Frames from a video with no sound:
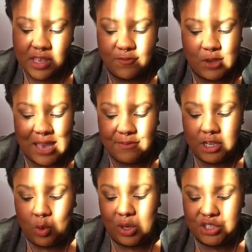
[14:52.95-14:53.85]
If you have
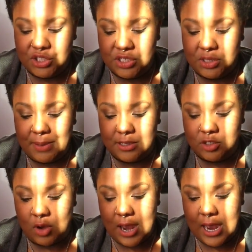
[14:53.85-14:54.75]
any questions about
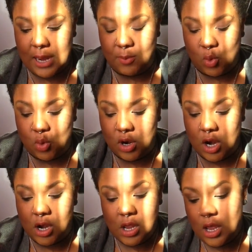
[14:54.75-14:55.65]
Scribe, or